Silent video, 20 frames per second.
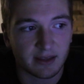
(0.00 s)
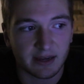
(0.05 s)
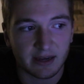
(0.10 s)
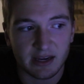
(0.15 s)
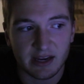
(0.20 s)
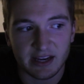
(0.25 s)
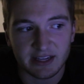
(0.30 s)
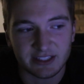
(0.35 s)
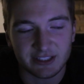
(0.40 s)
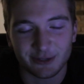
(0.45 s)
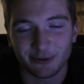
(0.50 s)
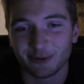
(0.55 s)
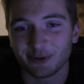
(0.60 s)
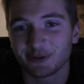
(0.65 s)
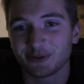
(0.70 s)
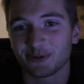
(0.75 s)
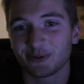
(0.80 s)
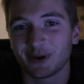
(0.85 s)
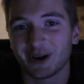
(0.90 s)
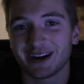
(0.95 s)
thank you guys so
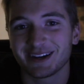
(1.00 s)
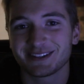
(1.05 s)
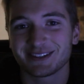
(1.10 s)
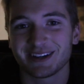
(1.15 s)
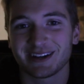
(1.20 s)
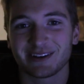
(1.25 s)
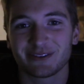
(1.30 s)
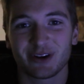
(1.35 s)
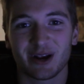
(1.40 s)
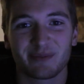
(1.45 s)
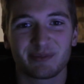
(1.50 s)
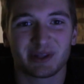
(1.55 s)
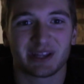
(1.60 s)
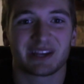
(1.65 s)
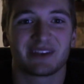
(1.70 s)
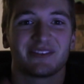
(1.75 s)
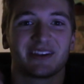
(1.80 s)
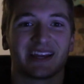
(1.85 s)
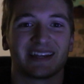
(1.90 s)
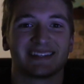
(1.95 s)
much for watching. Drop a
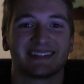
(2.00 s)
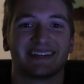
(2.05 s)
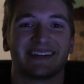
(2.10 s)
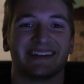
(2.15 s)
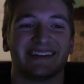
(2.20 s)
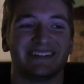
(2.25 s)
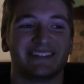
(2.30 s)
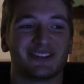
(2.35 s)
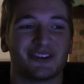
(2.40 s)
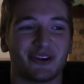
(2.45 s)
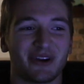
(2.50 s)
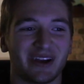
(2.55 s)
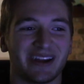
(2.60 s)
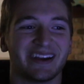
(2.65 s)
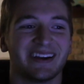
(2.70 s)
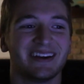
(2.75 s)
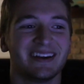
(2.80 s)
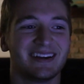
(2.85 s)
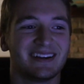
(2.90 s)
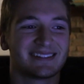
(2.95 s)
like if you guys did
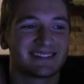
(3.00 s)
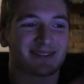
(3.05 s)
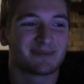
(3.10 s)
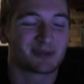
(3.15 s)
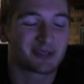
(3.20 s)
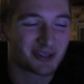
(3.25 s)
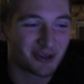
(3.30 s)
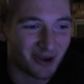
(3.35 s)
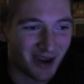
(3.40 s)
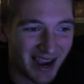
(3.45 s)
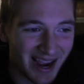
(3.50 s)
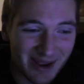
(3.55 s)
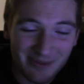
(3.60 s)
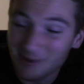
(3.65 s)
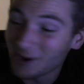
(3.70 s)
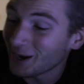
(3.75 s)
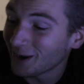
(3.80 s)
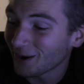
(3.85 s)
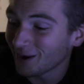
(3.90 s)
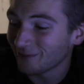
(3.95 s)
enjoy.
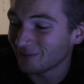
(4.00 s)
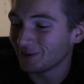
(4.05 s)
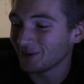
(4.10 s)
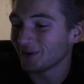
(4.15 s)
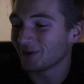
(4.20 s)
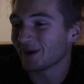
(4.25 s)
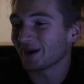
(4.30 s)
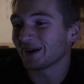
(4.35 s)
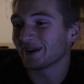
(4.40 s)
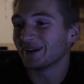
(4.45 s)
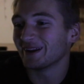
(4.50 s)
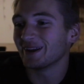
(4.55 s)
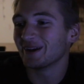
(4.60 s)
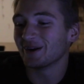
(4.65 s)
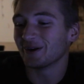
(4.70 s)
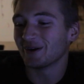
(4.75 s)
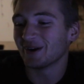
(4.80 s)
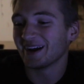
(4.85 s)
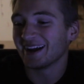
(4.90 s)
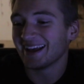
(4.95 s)
Subscribe here if you are
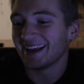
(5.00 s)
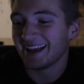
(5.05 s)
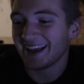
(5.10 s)
new.